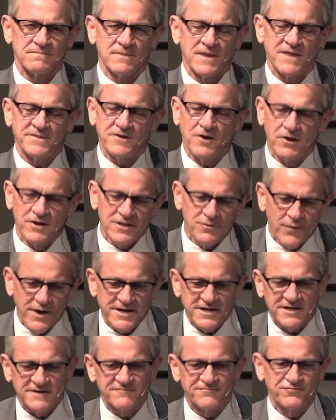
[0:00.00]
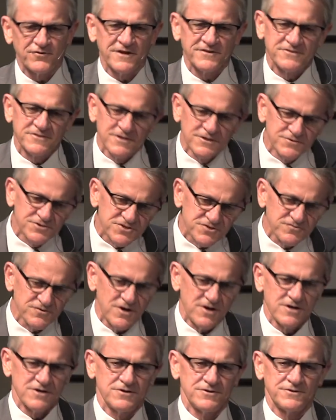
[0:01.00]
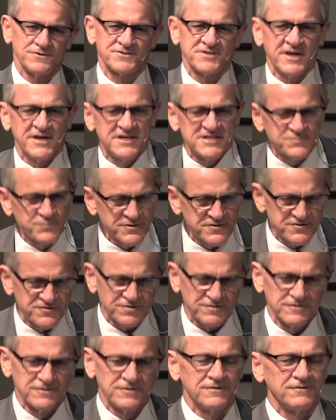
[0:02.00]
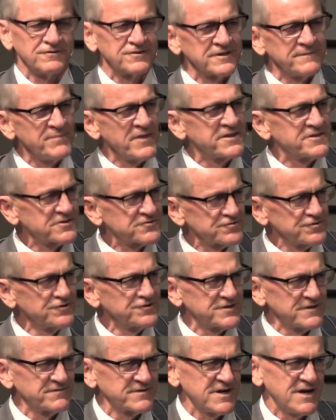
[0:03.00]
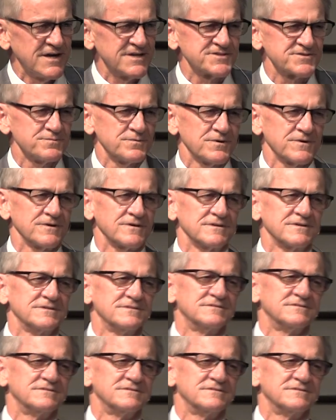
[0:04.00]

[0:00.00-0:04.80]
And the only way to confront those strongholds is with truth, the truth of God's Word.